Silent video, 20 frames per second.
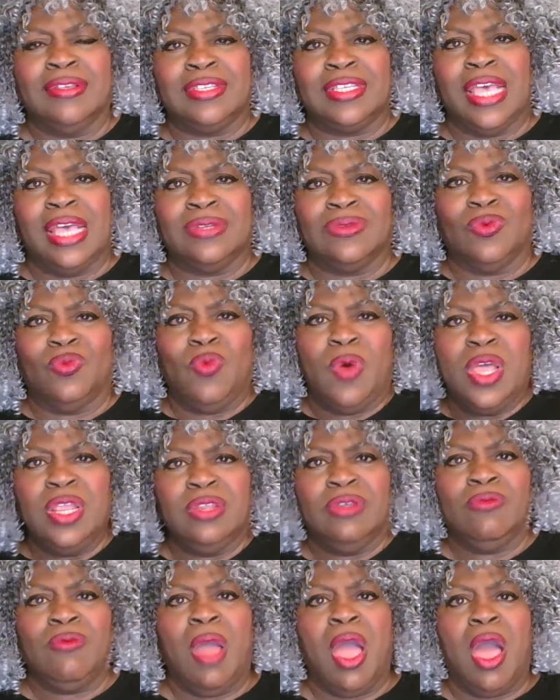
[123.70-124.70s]
says one
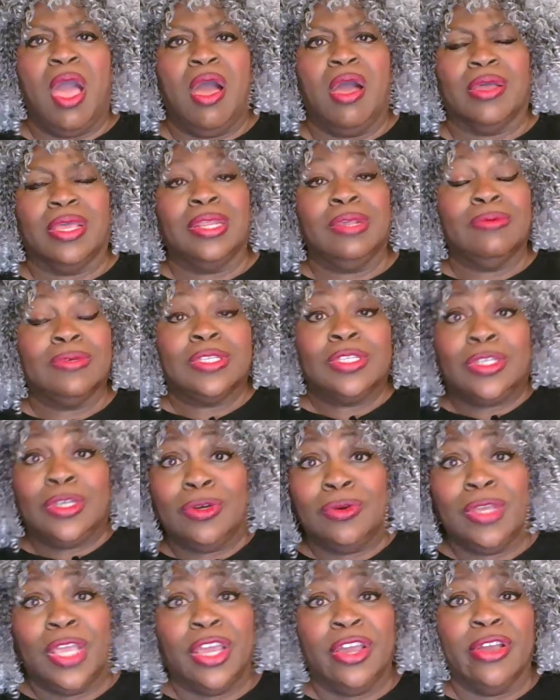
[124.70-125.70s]
derived, and it was
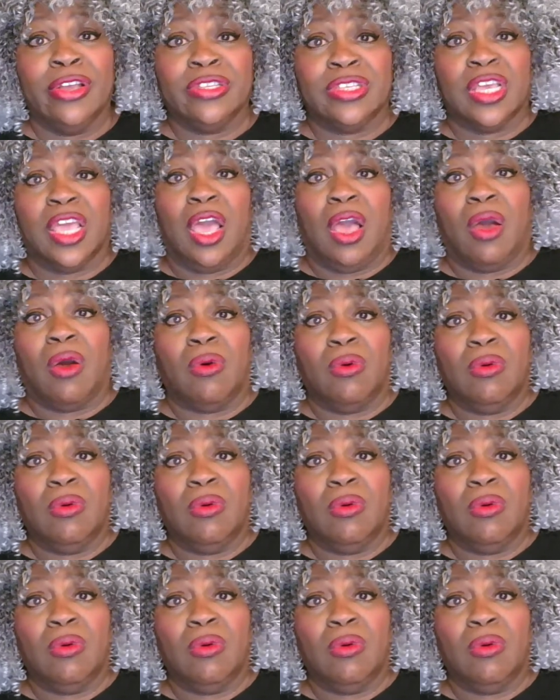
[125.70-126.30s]
2 years ago,